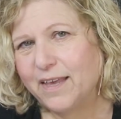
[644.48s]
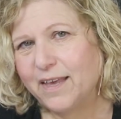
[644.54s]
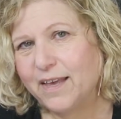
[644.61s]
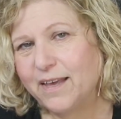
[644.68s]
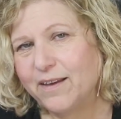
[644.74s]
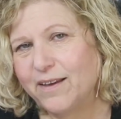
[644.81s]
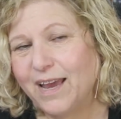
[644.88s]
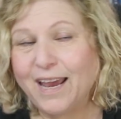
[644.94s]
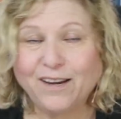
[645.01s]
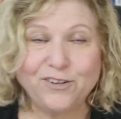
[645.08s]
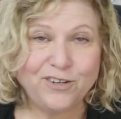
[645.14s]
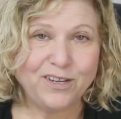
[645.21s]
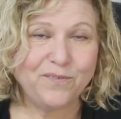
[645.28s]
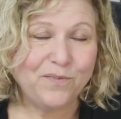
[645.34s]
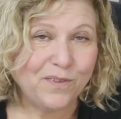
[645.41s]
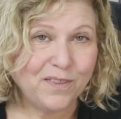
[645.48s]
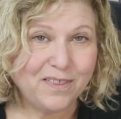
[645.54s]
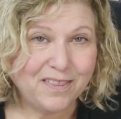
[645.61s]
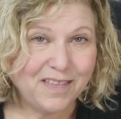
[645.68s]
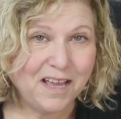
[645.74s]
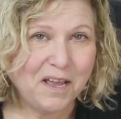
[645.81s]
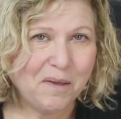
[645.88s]
actually, if you
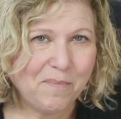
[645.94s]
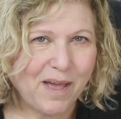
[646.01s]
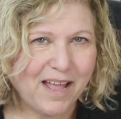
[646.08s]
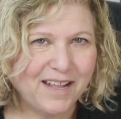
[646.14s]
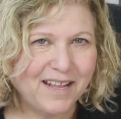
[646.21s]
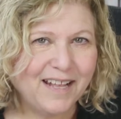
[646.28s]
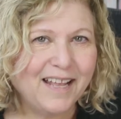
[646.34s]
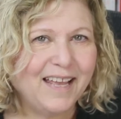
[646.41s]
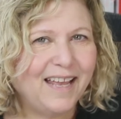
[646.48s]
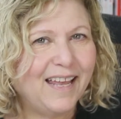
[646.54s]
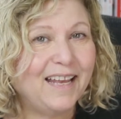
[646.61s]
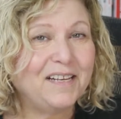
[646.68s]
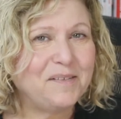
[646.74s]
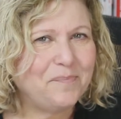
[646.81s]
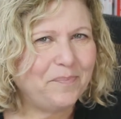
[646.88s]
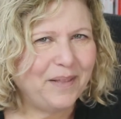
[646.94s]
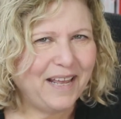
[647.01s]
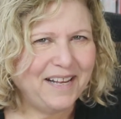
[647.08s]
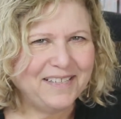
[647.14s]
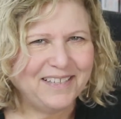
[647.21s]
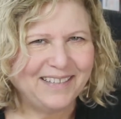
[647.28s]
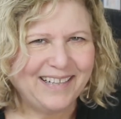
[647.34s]
think about it,
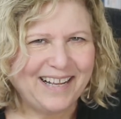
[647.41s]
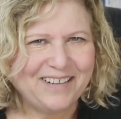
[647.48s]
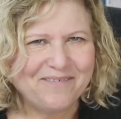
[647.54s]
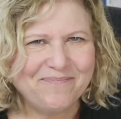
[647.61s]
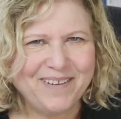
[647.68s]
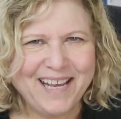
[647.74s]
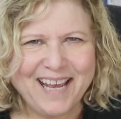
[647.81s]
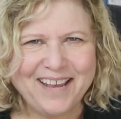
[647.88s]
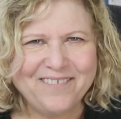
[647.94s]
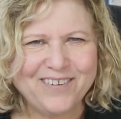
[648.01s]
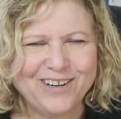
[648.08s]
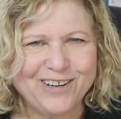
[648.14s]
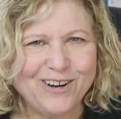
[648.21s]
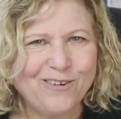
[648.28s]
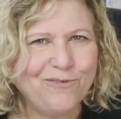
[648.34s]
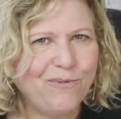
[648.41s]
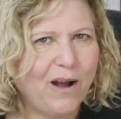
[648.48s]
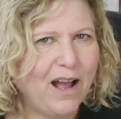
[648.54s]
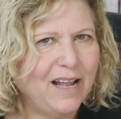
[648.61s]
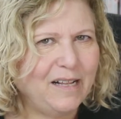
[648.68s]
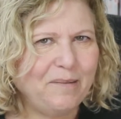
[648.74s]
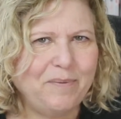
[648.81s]
explains a lot of behavior. You know,
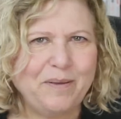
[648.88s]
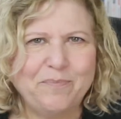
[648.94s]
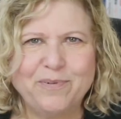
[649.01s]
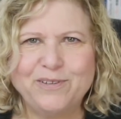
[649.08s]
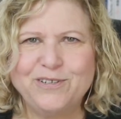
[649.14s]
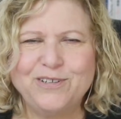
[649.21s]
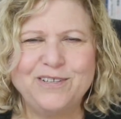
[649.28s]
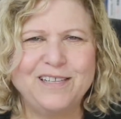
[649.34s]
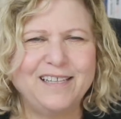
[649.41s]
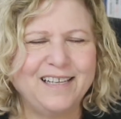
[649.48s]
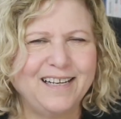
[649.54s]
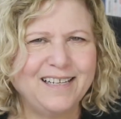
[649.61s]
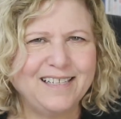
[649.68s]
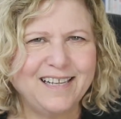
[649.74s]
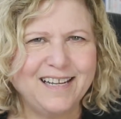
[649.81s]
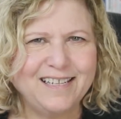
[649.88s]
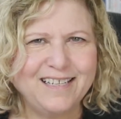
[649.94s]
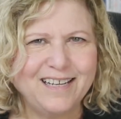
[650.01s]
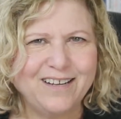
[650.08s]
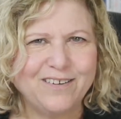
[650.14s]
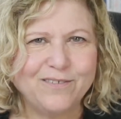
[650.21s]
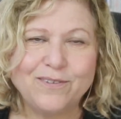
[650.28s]
why do people do the things they
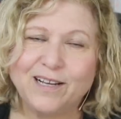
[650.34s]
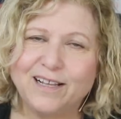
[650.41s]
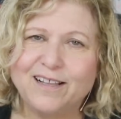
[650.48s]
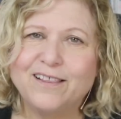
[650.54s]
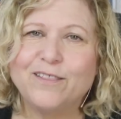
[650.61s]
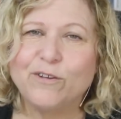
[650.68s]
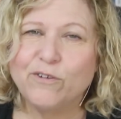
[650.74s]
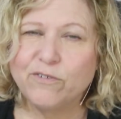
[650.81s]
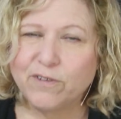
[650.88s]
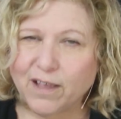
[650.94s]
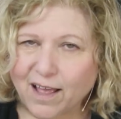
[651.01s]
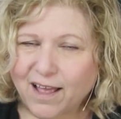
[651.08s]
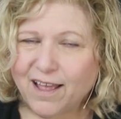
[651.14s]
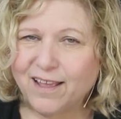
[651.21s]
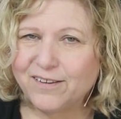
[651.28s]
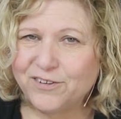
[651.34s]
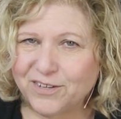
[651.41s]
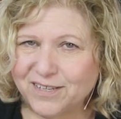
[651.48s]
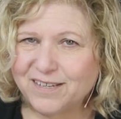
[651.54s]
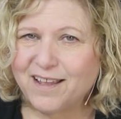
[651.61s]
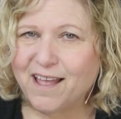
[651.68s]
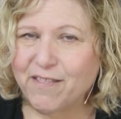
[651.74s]
do? Well, they're
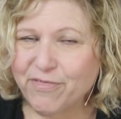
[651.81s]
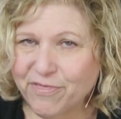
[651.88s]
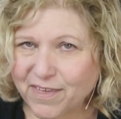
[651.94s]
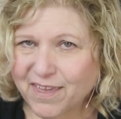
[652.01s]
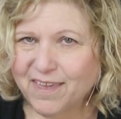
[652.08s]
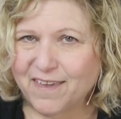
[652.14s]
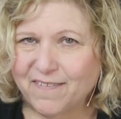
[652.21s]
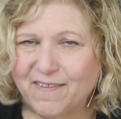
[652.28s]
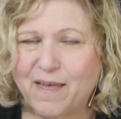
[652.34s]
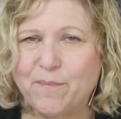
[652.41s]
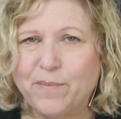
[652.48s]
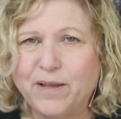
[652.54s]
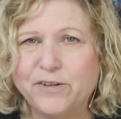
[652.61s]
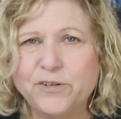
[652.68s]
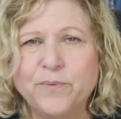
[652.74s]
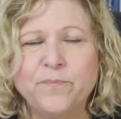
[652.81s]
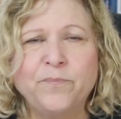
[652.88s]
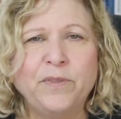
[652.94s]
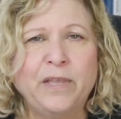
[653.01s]
just not thinking that much.